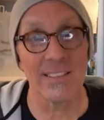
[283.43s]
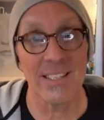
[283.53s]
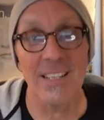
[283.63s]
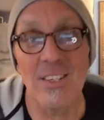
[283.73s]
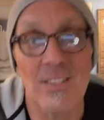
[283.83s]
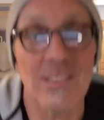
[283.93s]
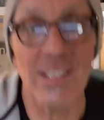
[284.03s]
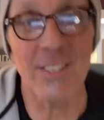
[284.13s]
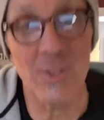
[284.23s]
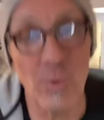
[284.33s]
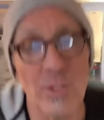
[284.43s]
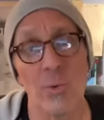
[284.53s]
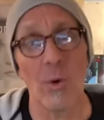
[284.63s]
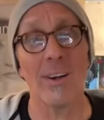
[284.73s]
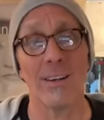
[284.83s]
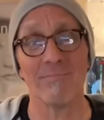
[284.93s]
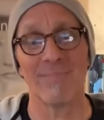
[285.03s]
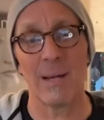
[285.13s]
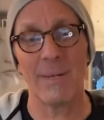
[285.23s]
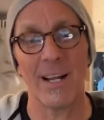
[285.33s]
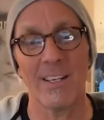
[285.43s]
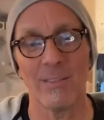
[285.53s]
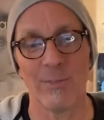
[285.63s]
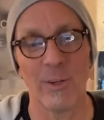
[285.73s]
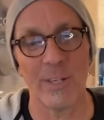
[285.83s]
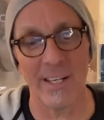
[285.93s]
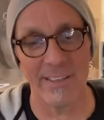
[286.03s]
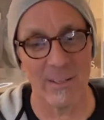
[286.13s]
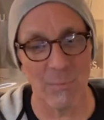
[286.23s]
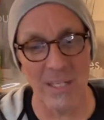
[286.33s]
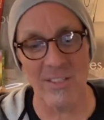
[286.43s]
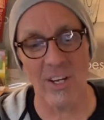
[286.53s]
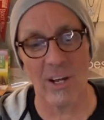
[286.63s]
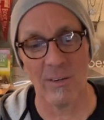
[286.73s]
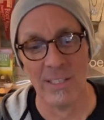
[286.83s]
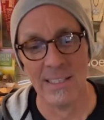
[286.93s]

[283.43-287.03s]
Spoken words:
Texas, it's do what you want to. I mean, I could have flown down there months ago